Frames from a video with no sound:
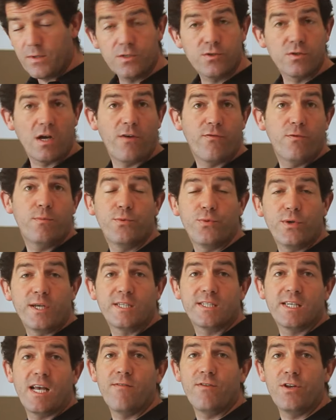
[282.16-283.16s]
So after between
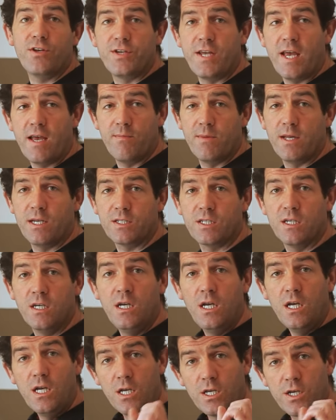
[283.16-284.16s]
7 and 10 minutes,
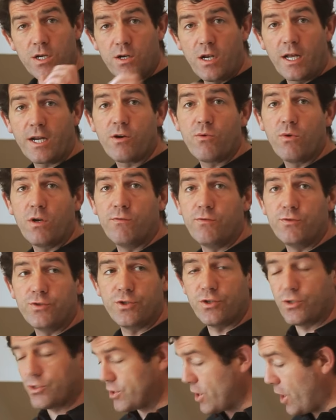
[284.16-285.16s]
your liquor will have
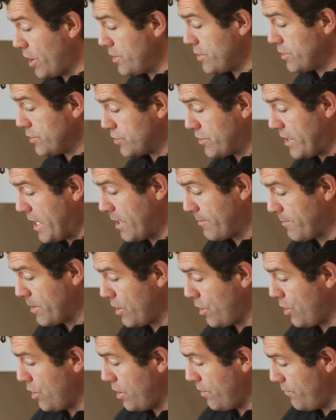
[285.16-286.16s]
reduced down, so you end up with a
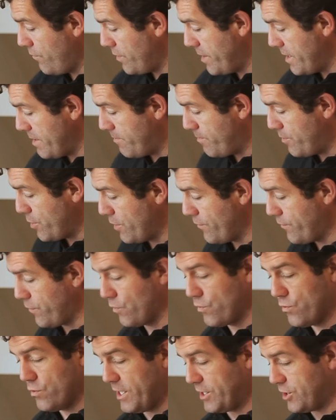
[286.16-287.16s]
lovely, beautiful,
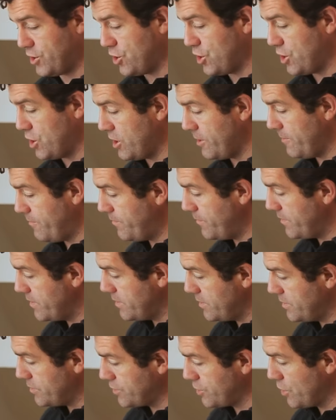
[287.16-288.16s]
rich
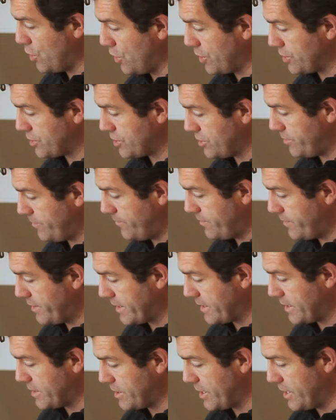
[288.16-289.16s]
sauce like
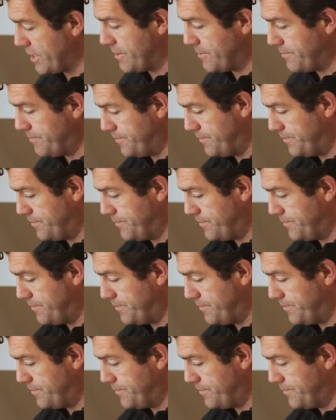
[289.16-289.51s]
this here.